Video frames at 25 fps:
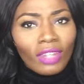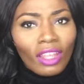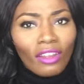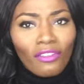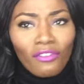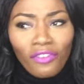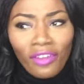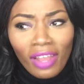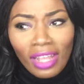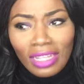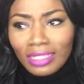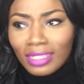
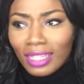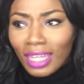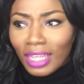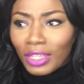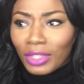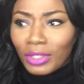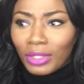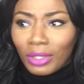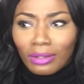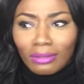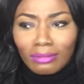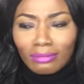Friends that,
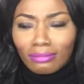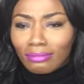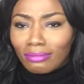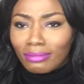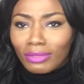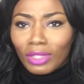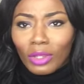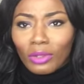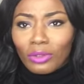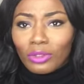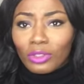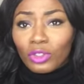you know,
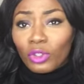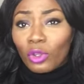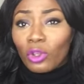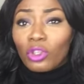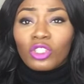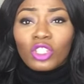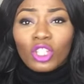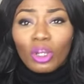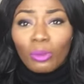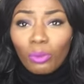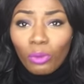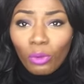
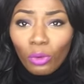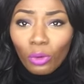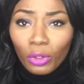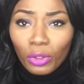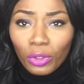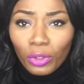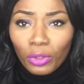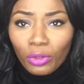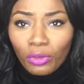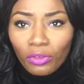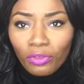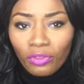don't support
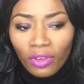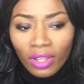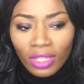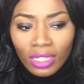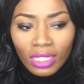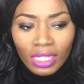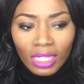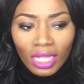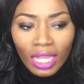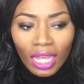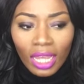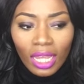you,
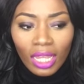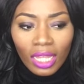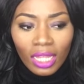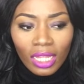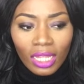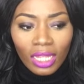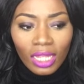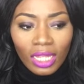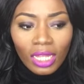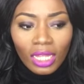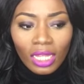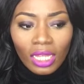friends that
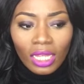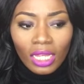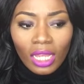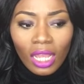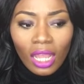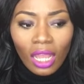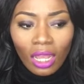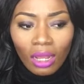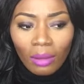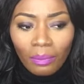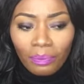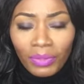
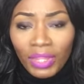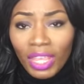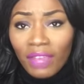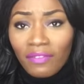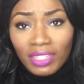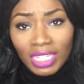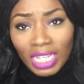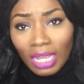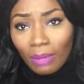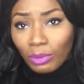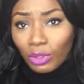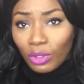
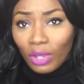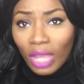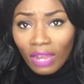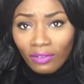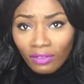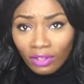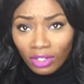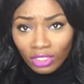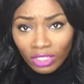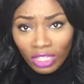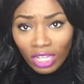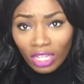every time you
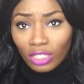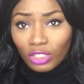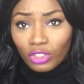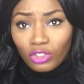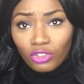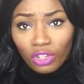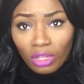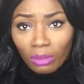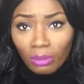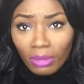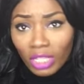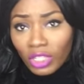have a
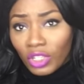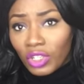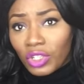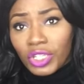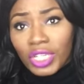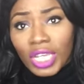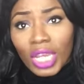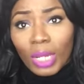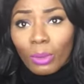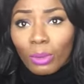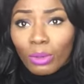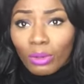dream and you
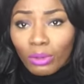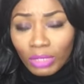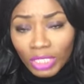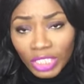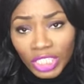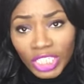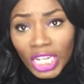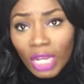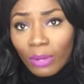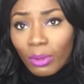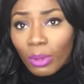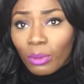
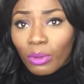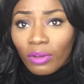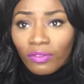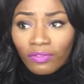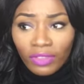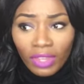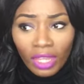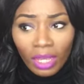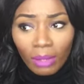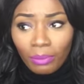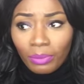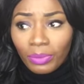share it
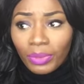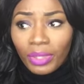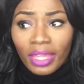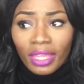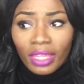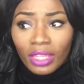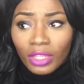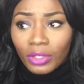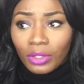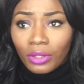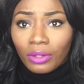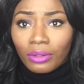with them, they,
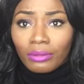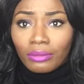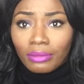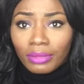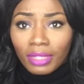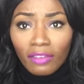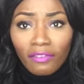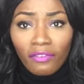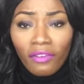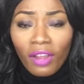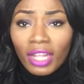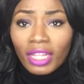you know,
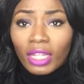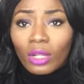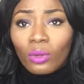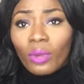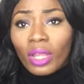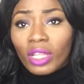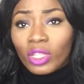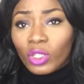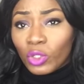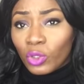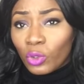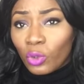they find a
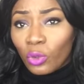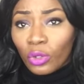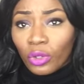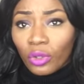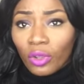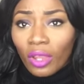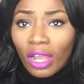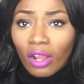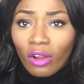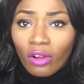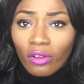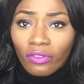way to talk
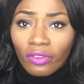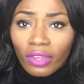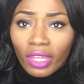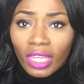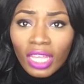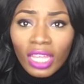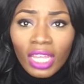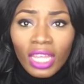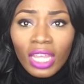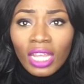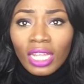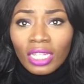you out of
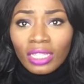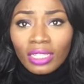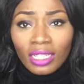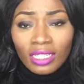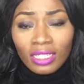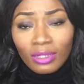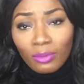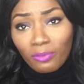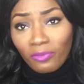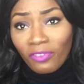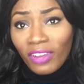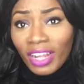it. They
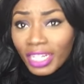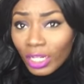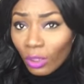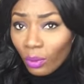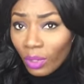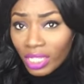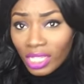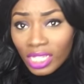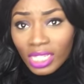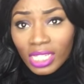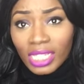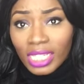find a
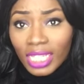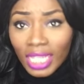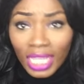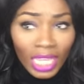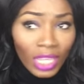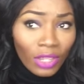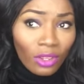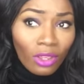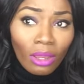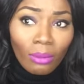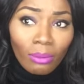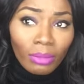way to
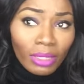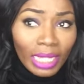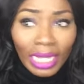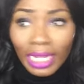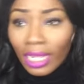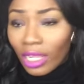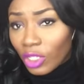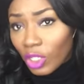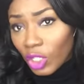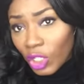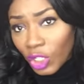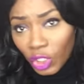scare you and be
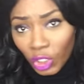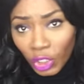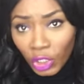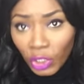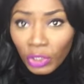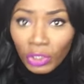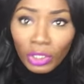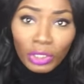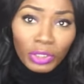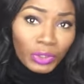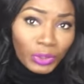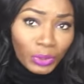like, are you sure you're
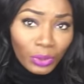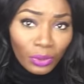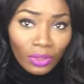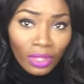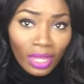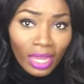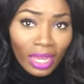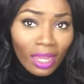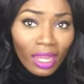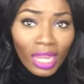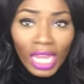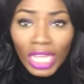gonna do
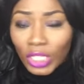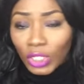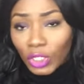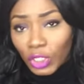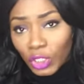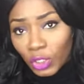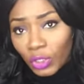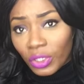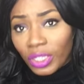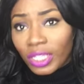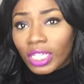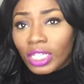that? Are you
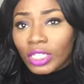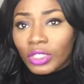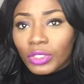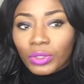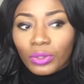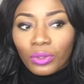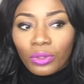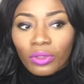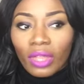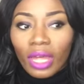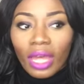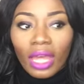sure you can
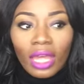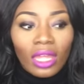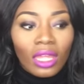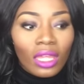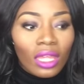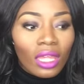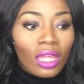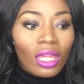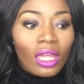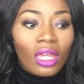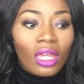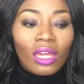do that?
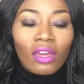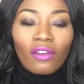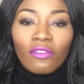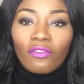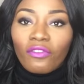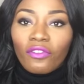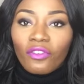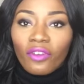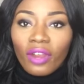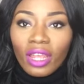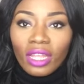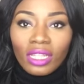
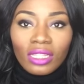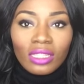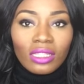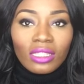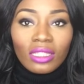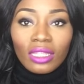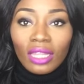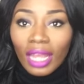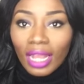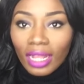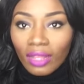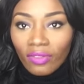
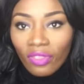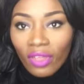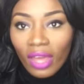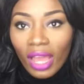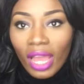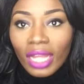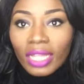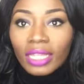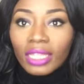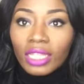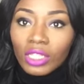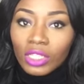Friends like
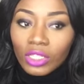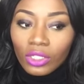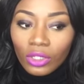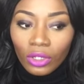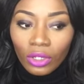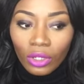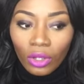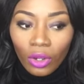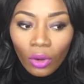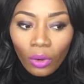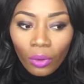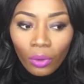that need to
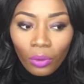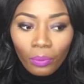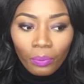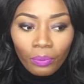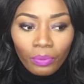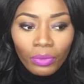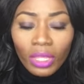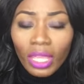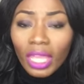go.